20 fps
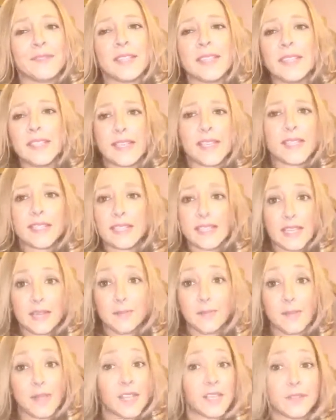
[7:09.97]
dig
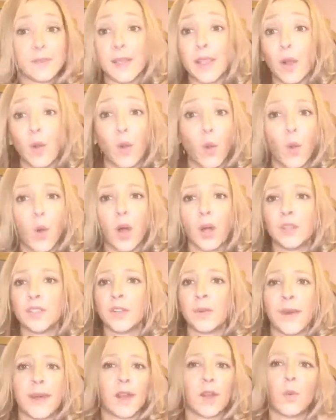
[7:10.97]
deep, because we all,
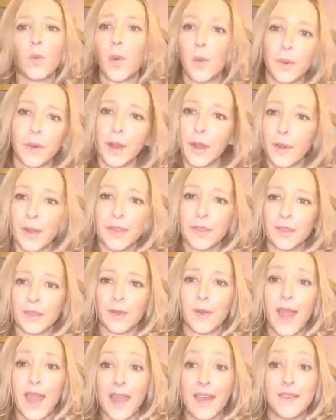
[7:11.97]
no matter what we're going
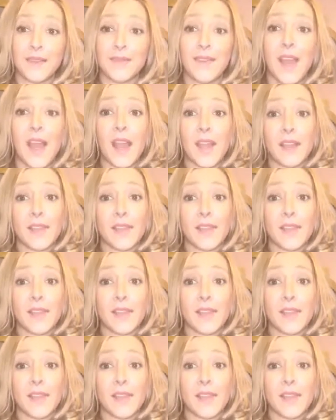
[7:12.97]
through, have